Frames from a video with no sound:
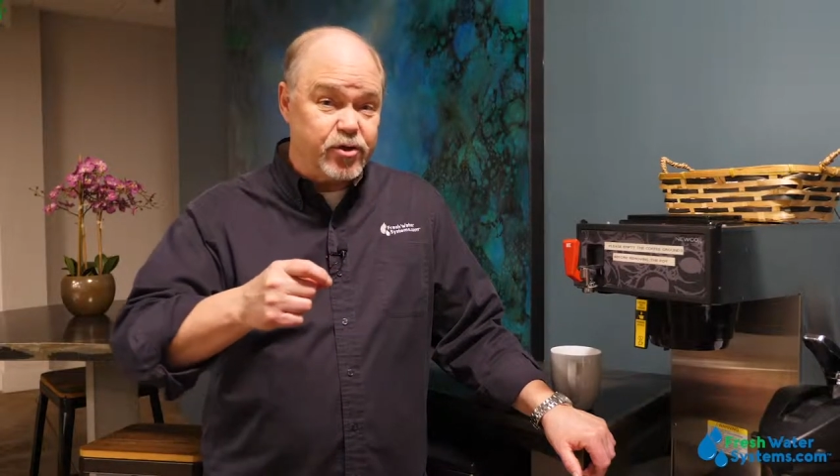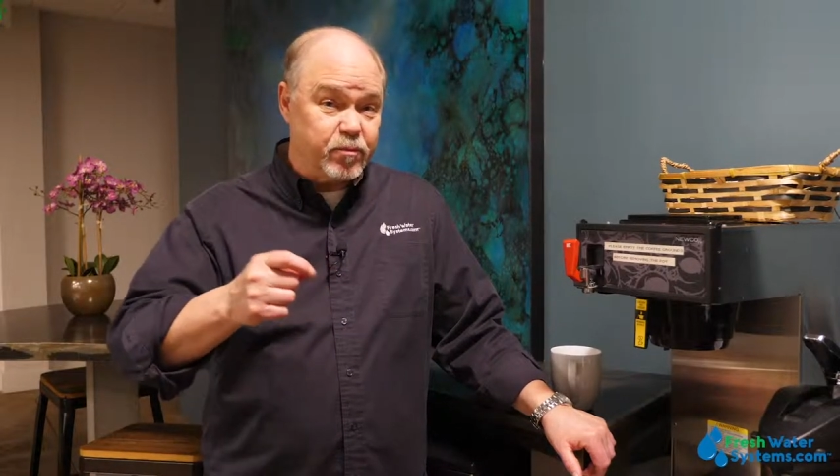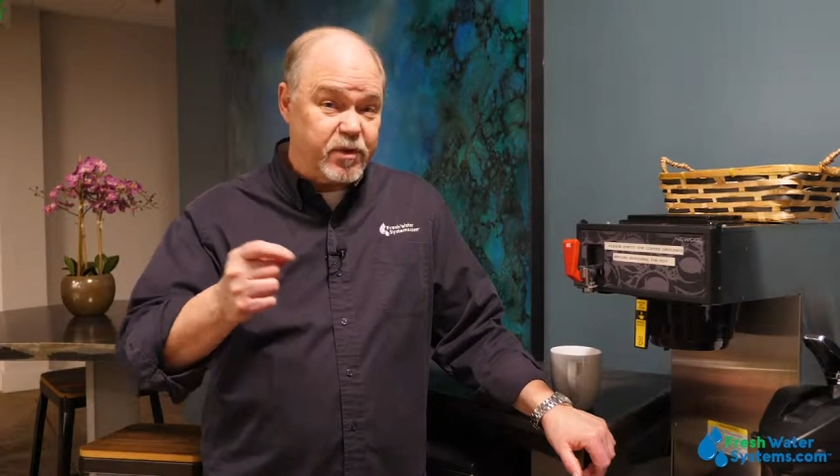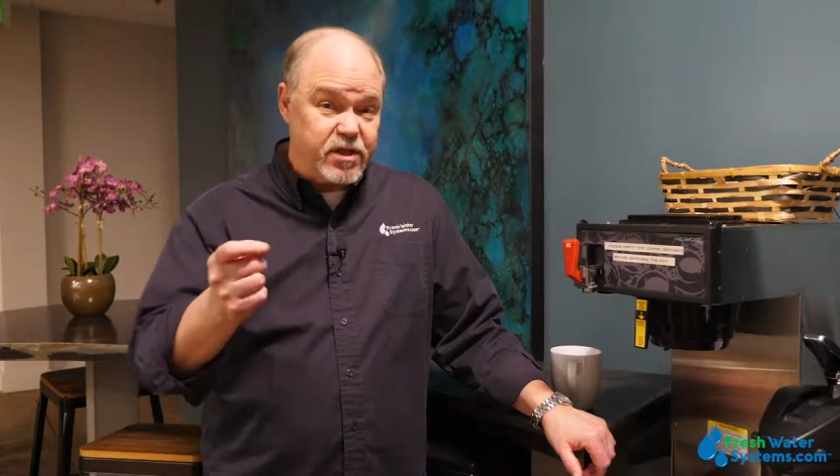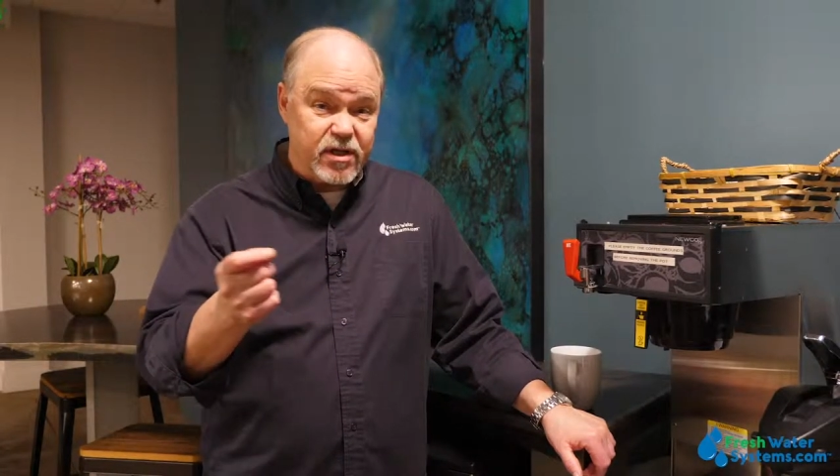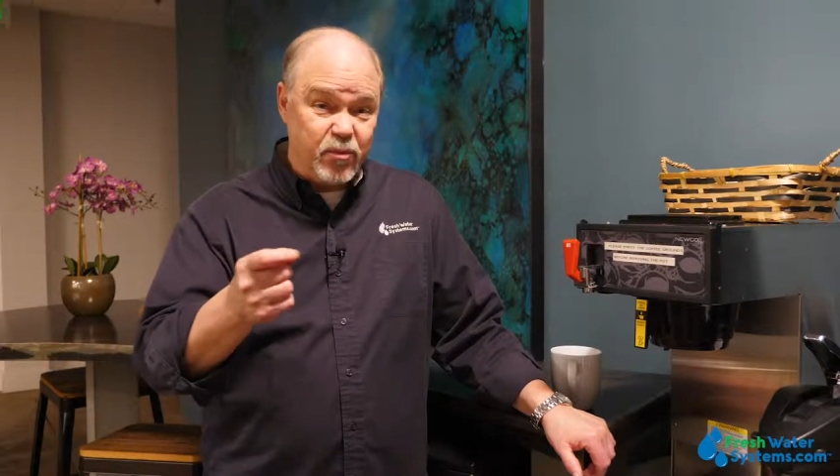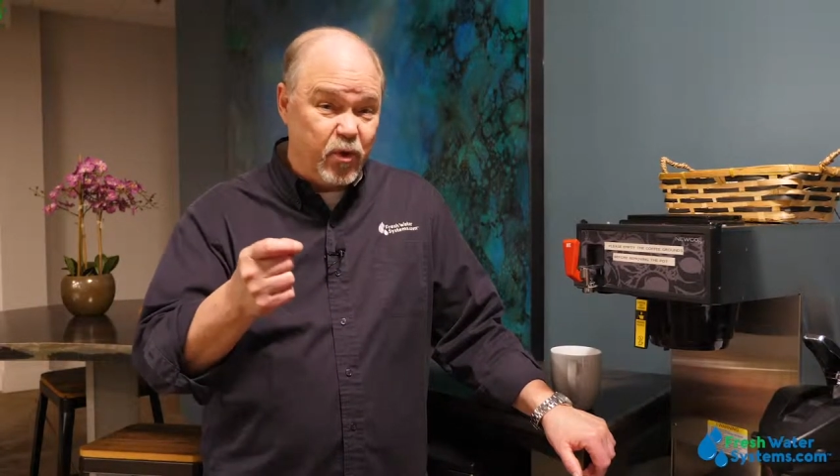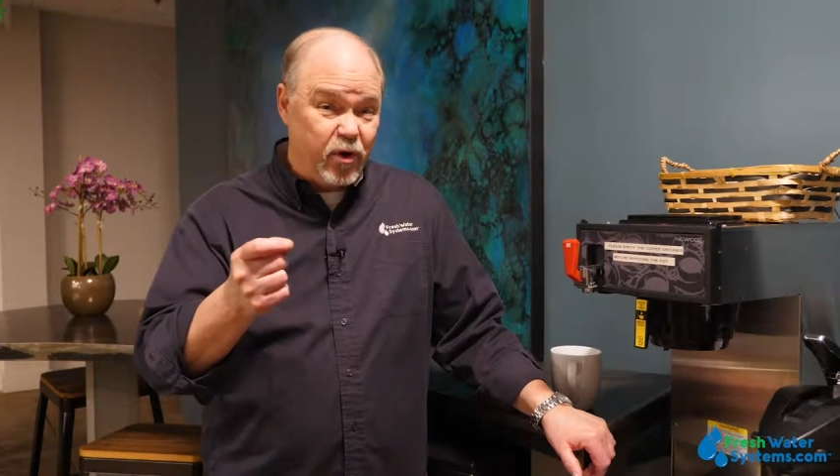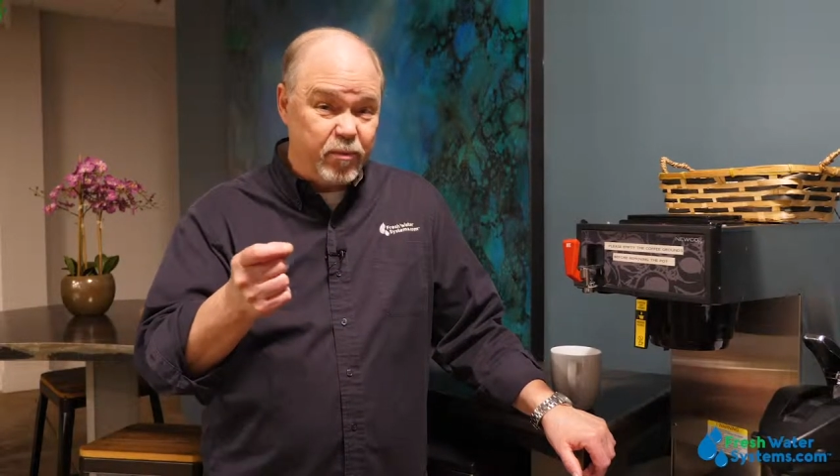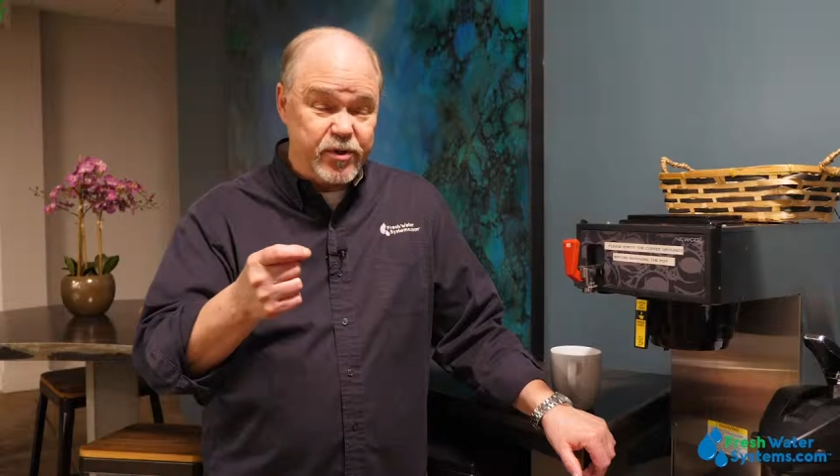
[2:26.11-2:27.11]
should be
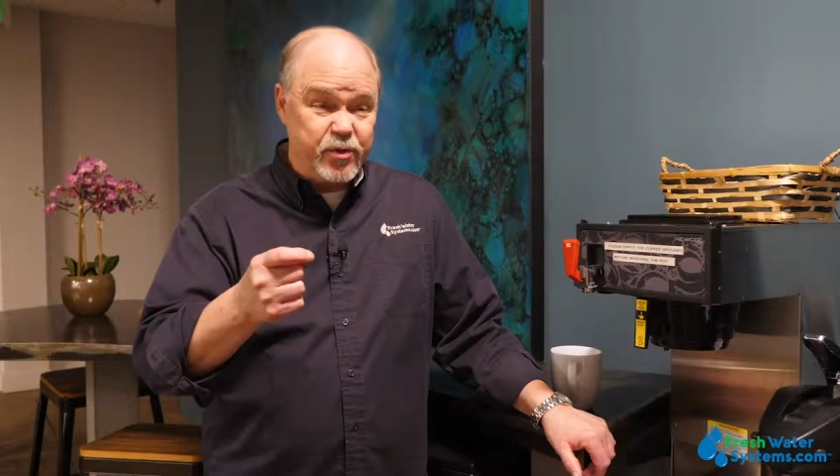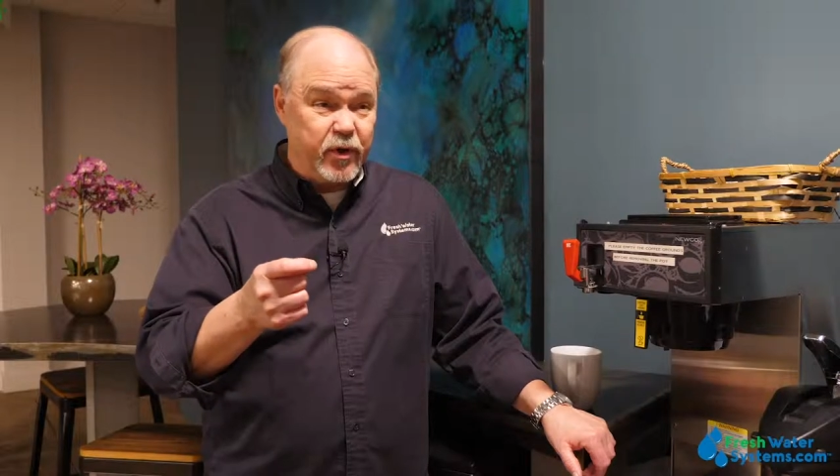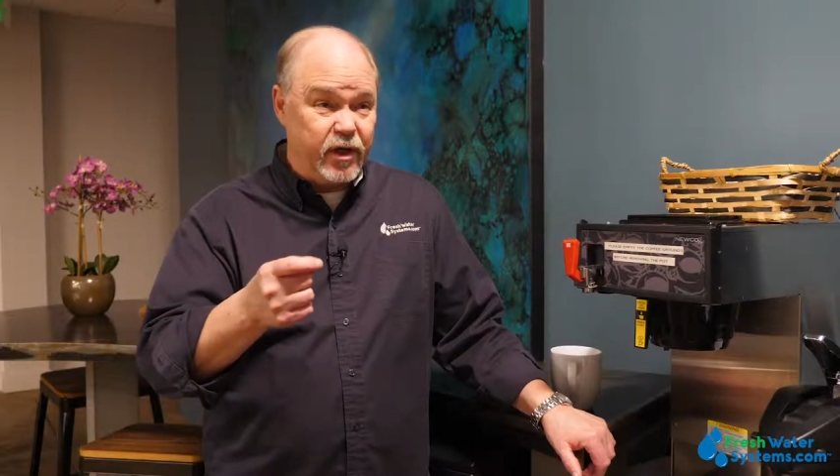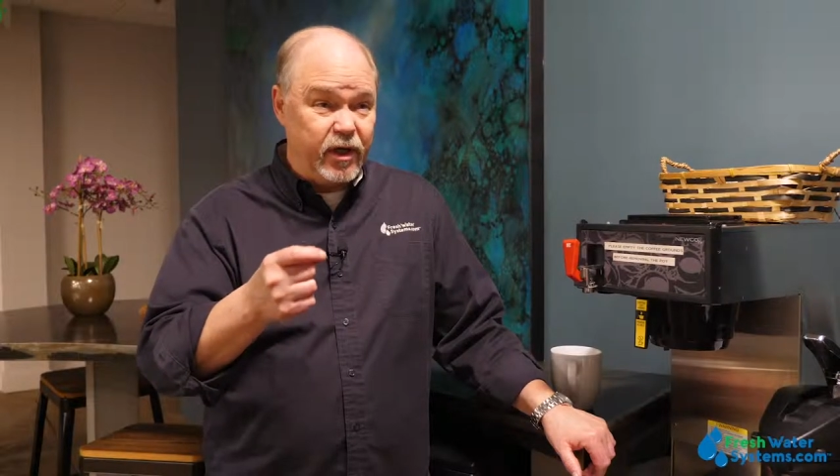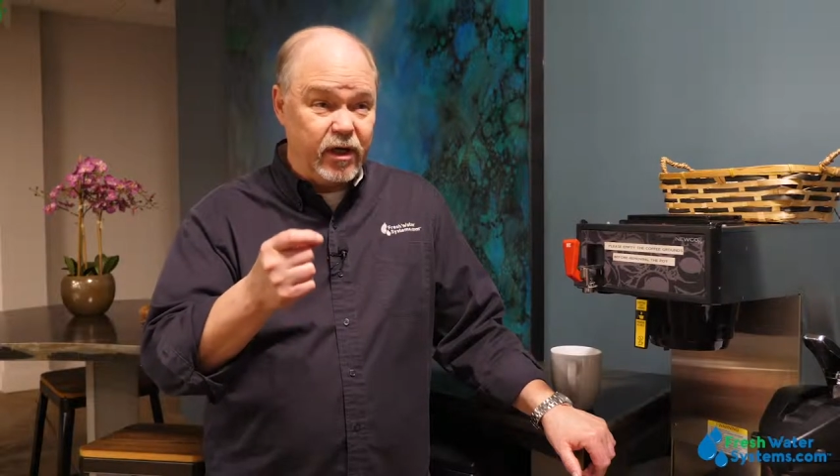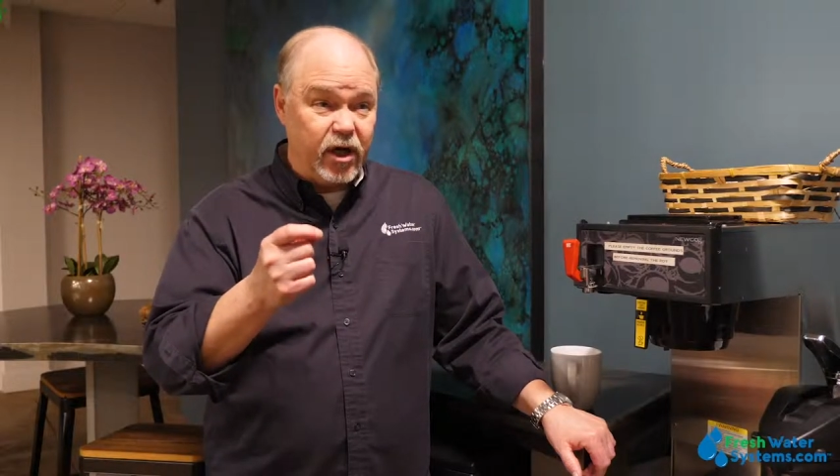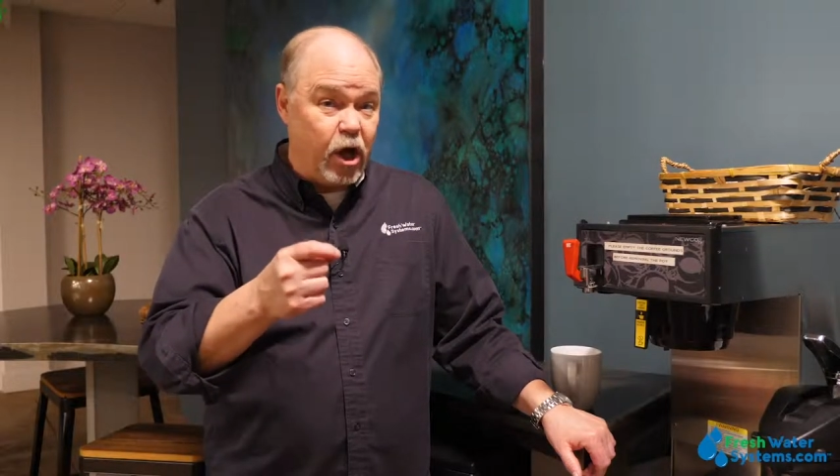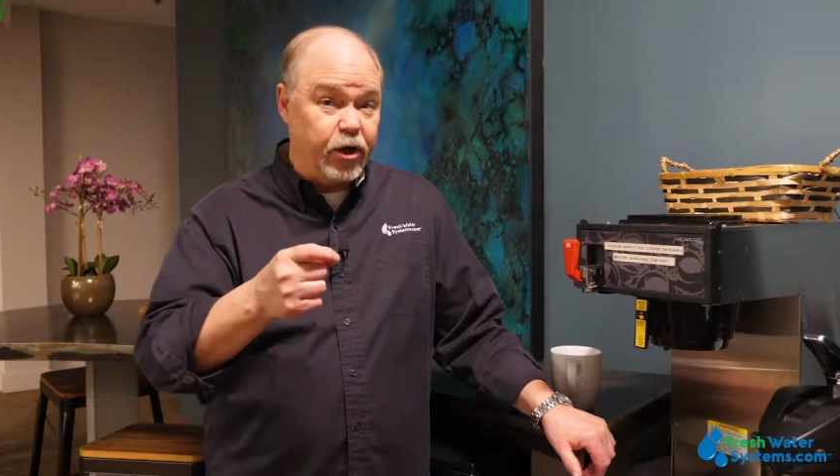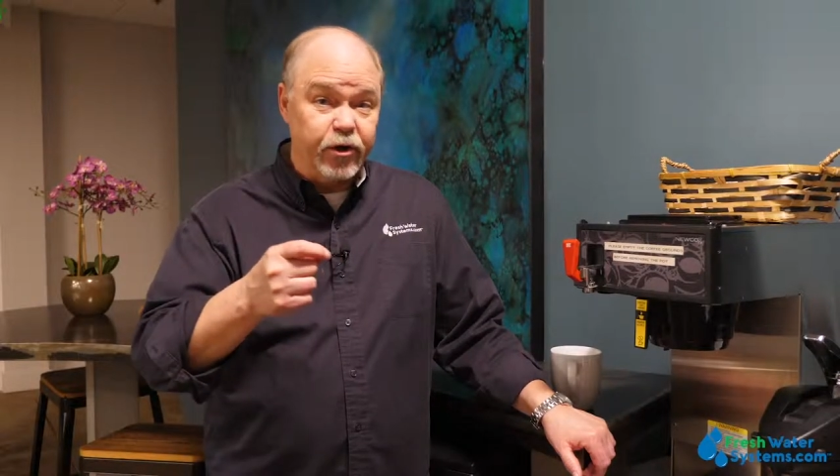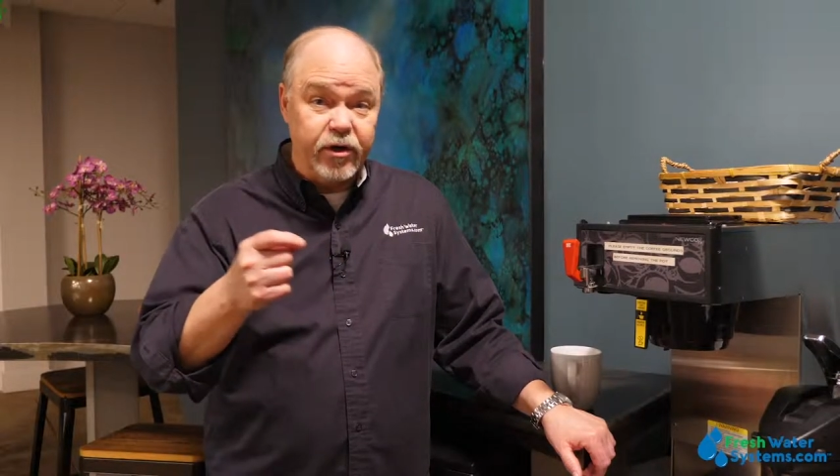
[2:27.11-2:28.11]
somewhere between
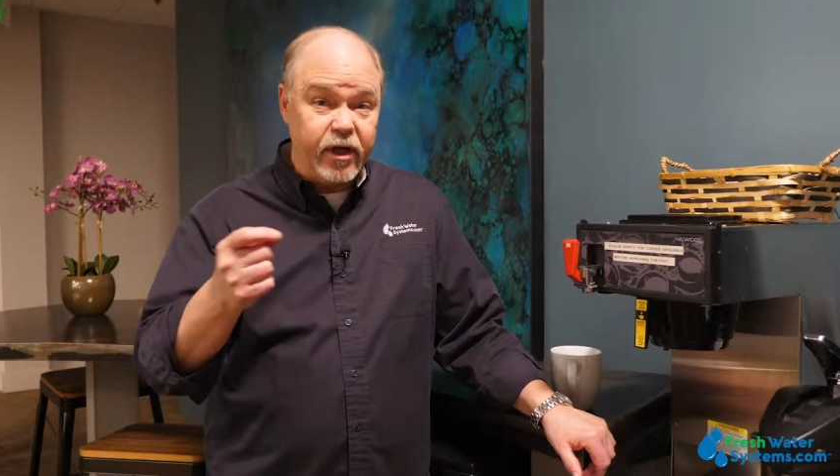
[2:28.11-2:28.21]
100